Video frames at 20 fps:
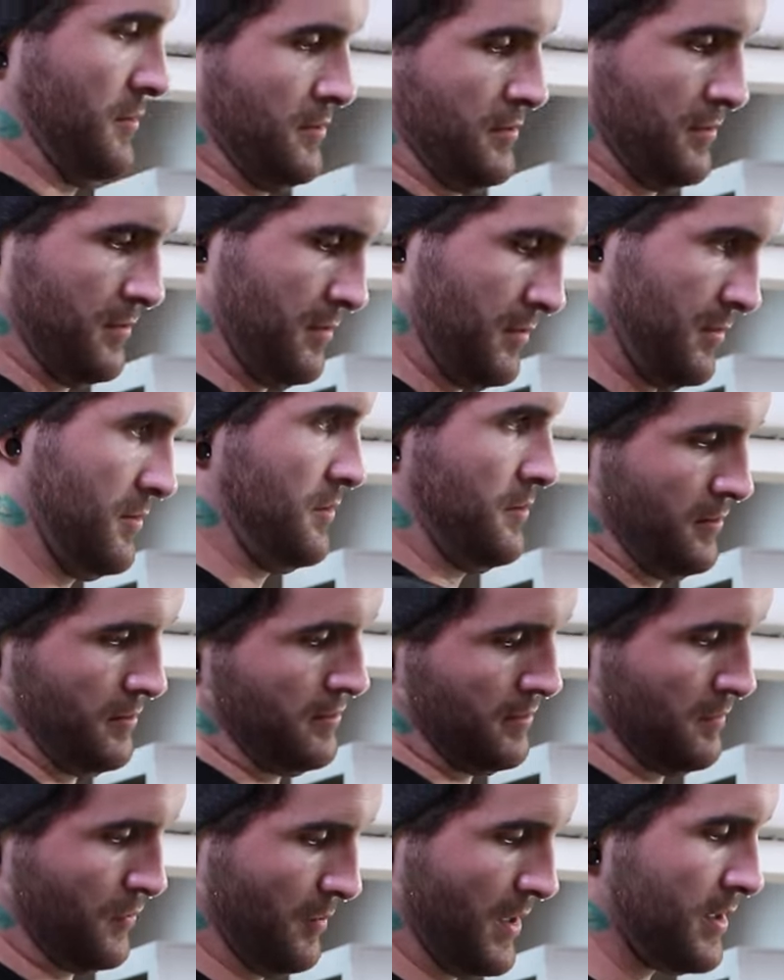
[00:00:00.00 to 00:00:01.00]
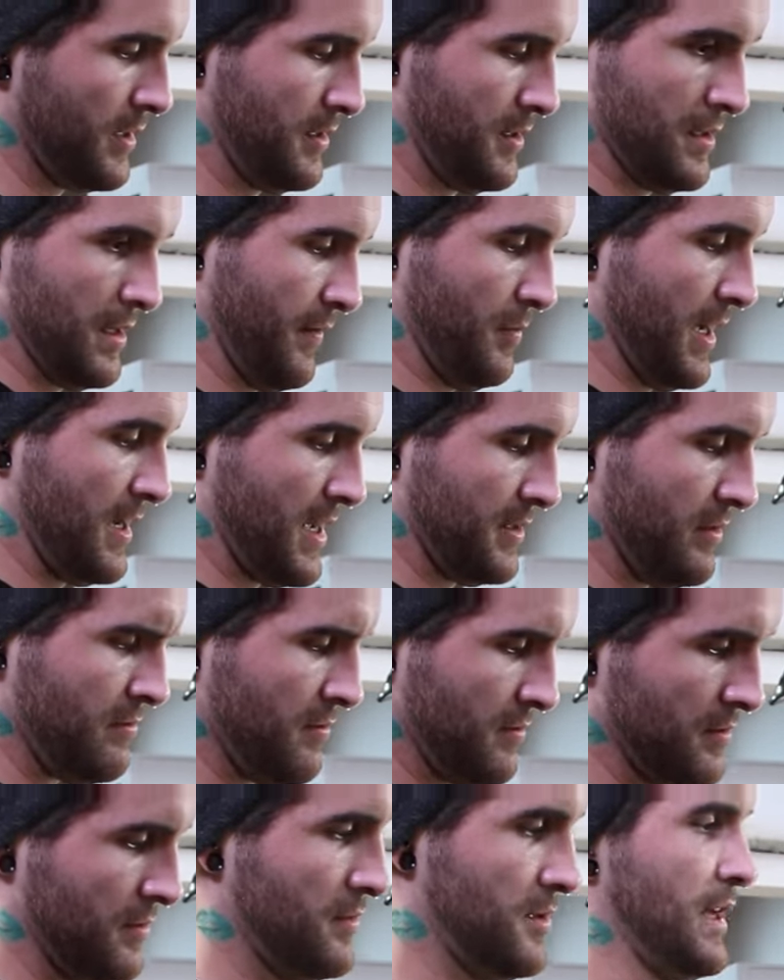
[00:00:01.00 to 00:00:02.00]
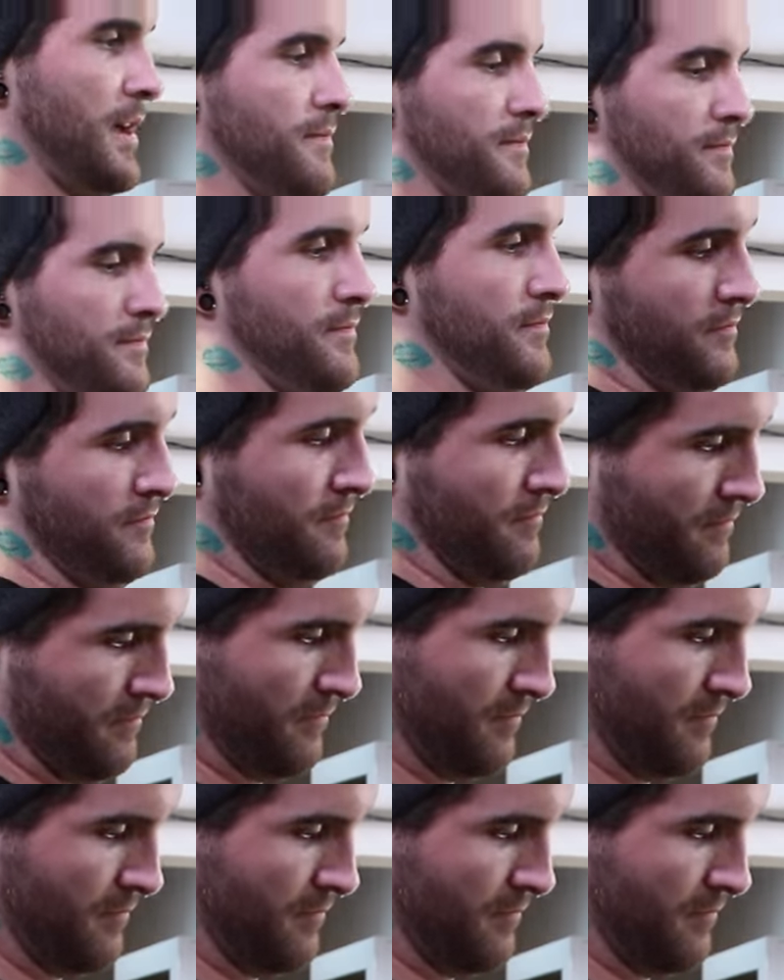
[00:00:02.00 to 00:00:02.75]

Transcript: giving you a little bit of a soft